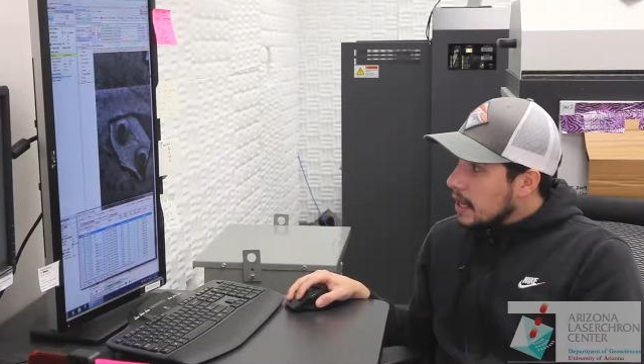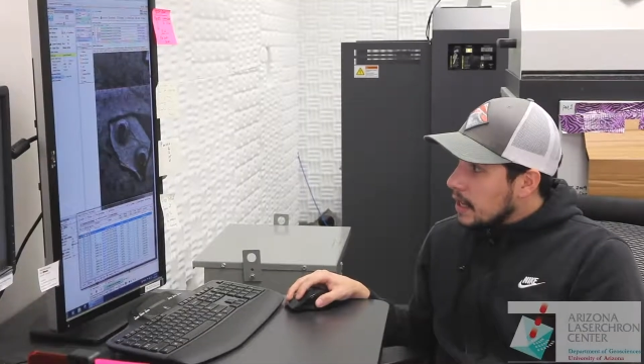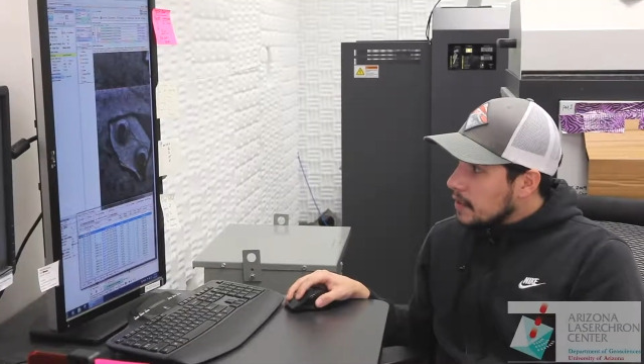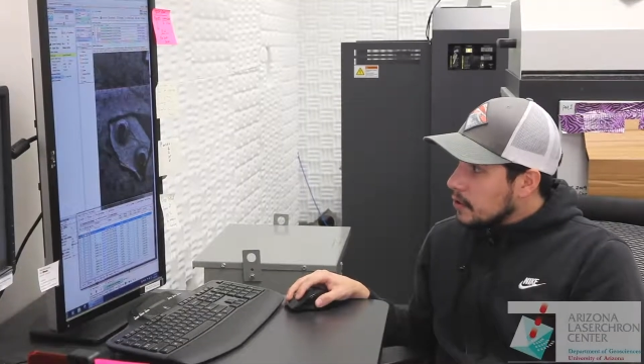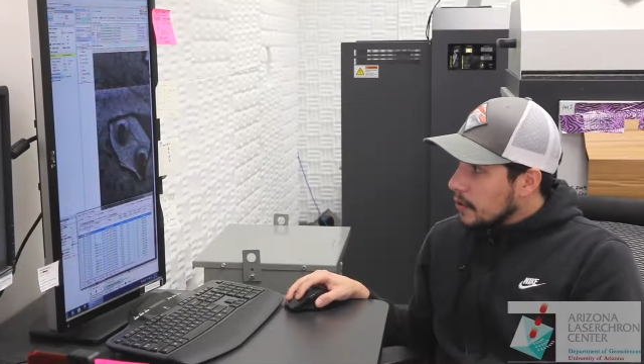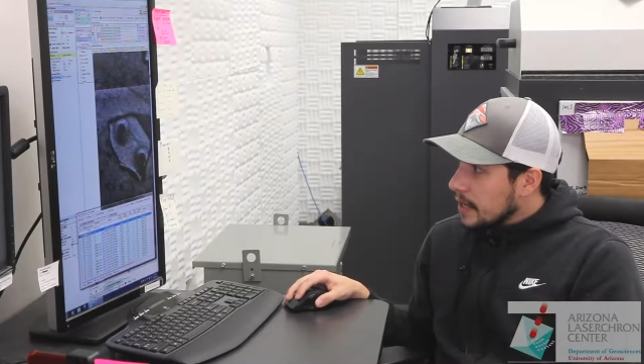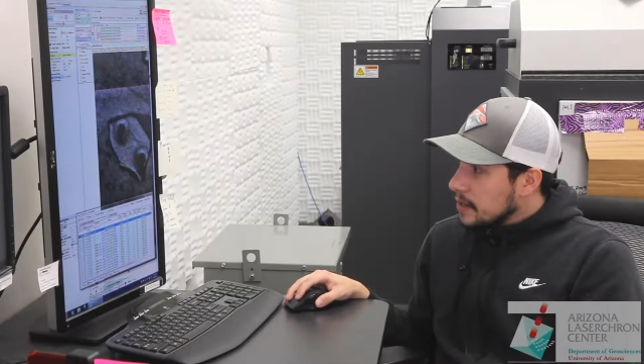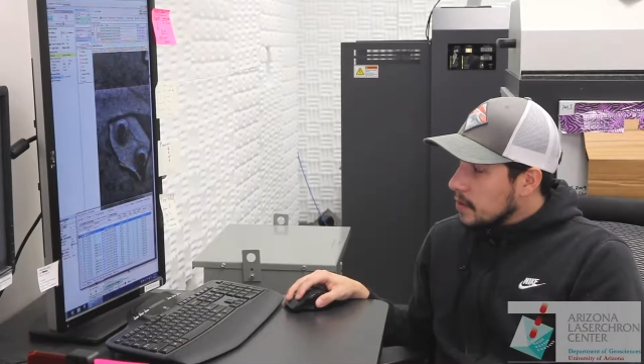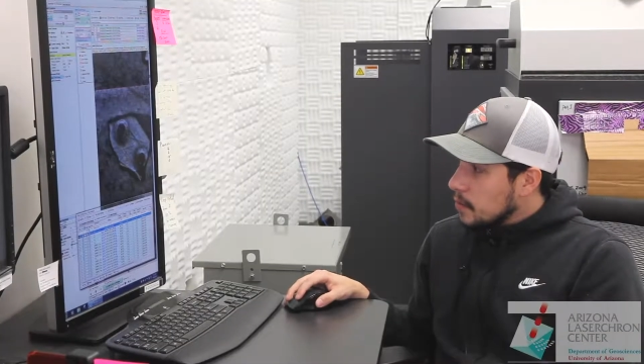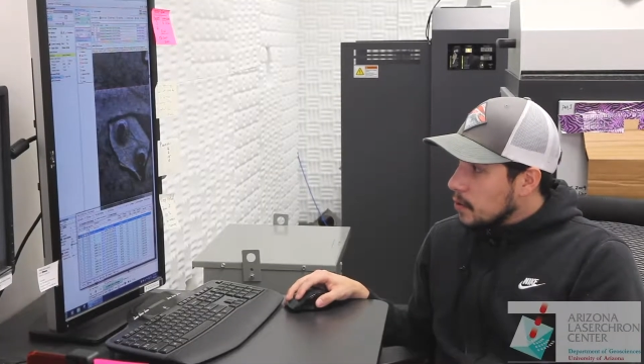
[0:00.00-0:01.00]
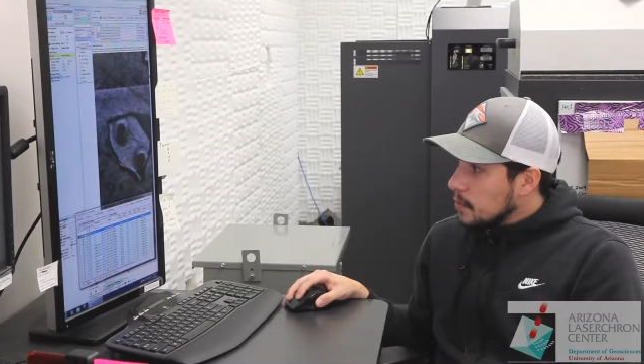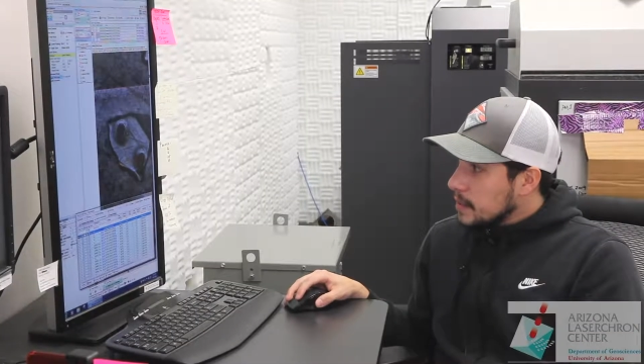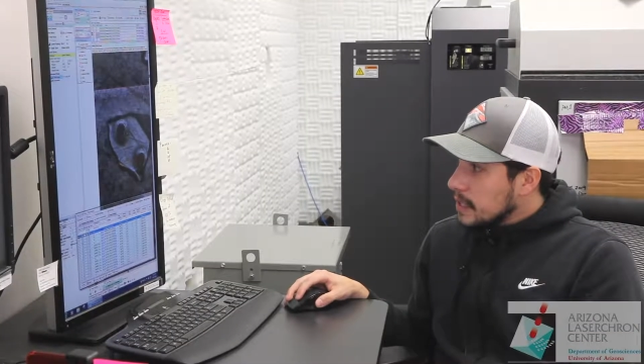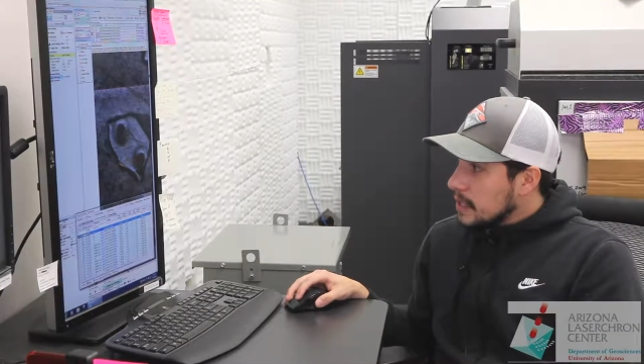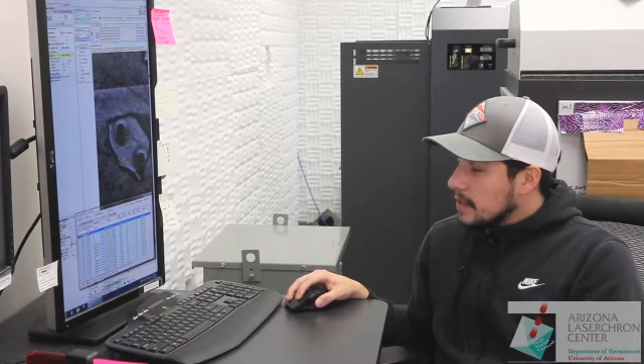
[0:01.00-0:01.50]
The grain will
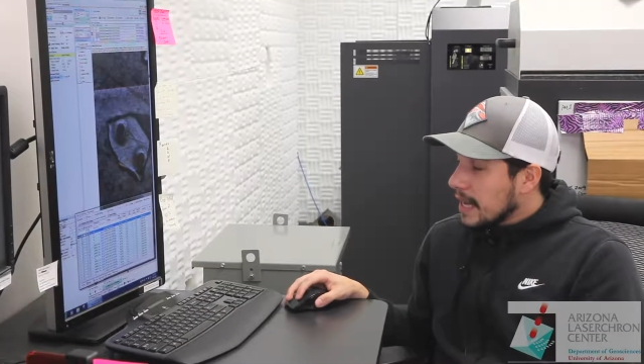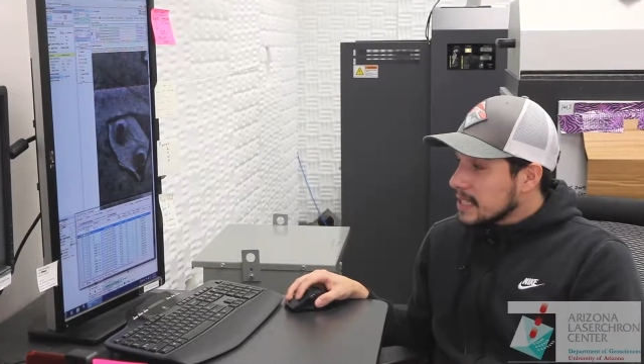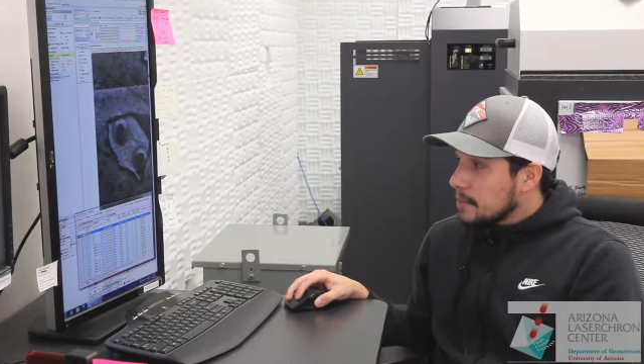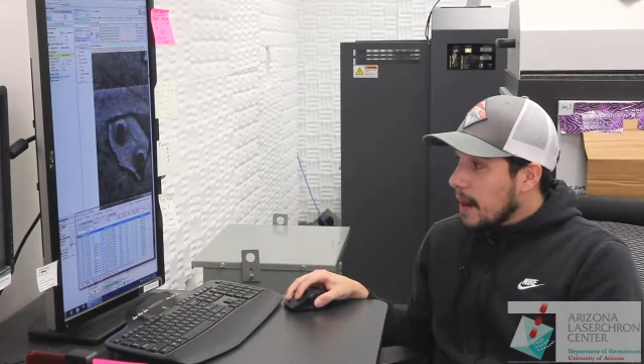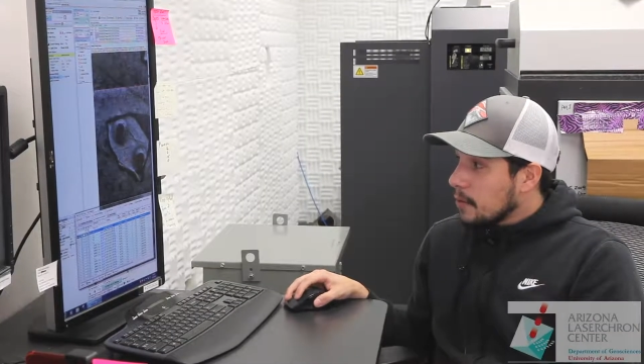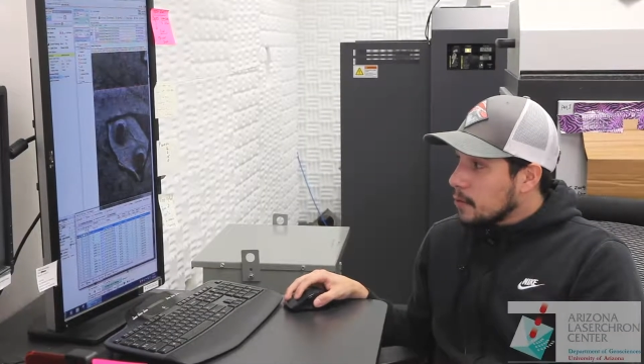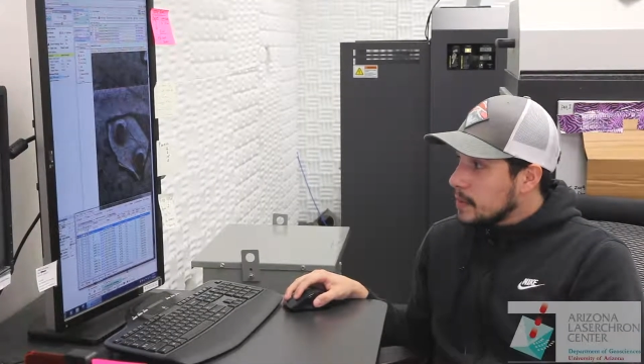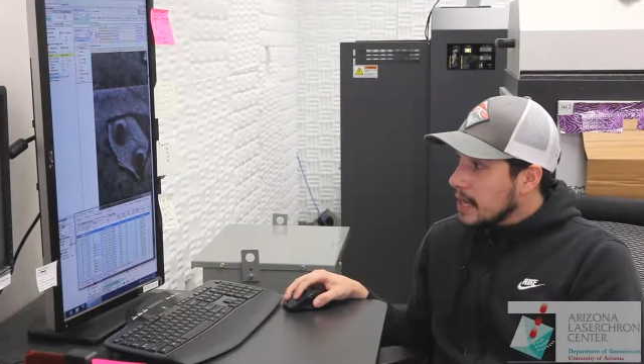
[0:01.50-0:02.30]
be, that spot will be